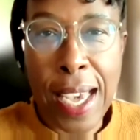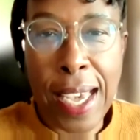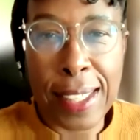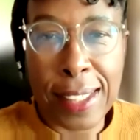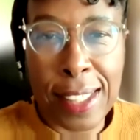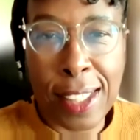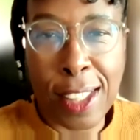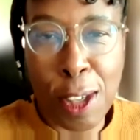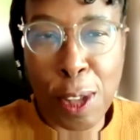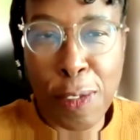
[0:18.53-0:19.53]
at
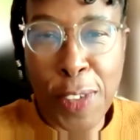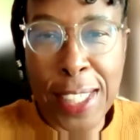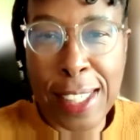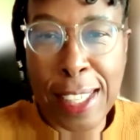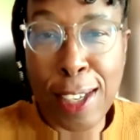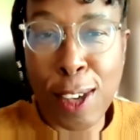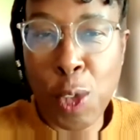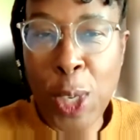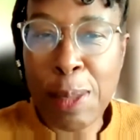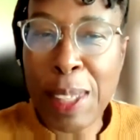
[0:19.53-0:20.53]
the University
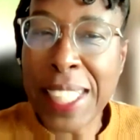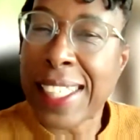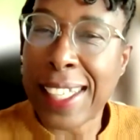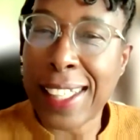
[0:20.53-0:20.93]
of Westminster.